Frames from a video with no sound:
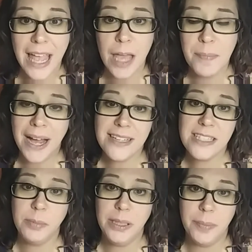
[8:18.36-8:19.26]
and
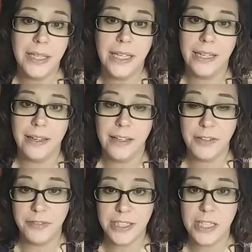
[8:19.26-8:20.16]
possibly being
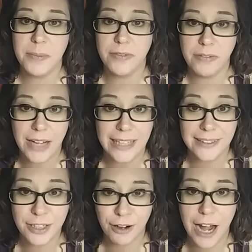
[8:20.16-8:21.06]
the victim of a
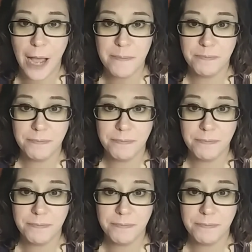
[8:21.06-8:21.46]
violent crime.